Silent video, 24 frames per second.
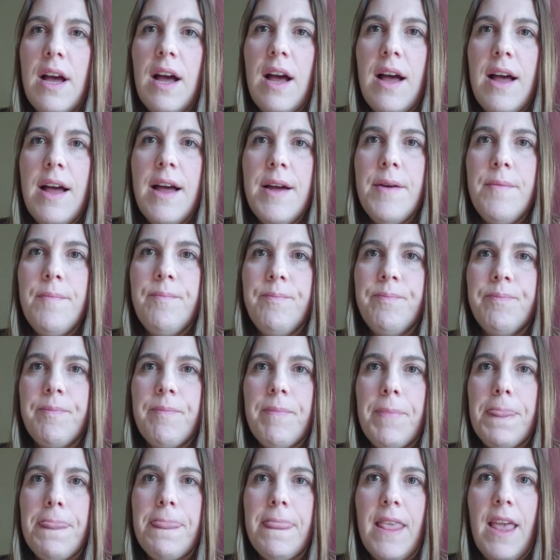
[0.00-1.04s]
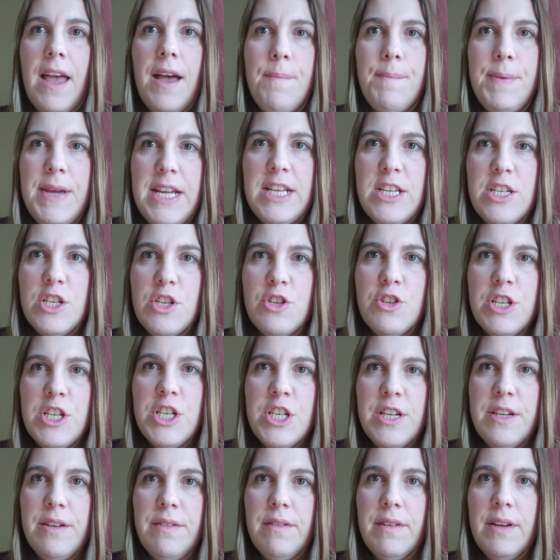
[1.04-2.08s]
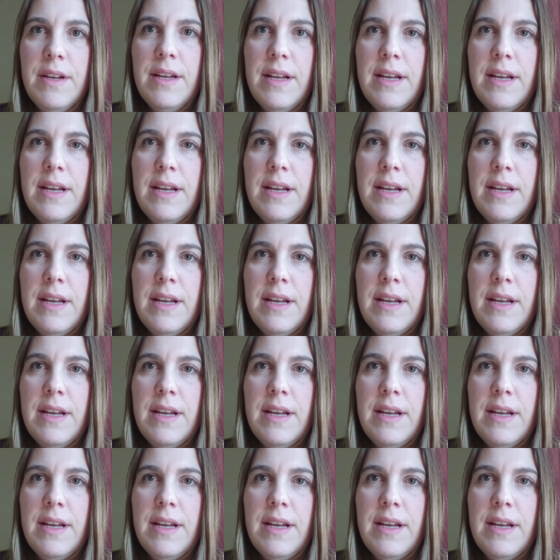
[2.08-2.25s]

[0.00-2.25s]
a paediatrician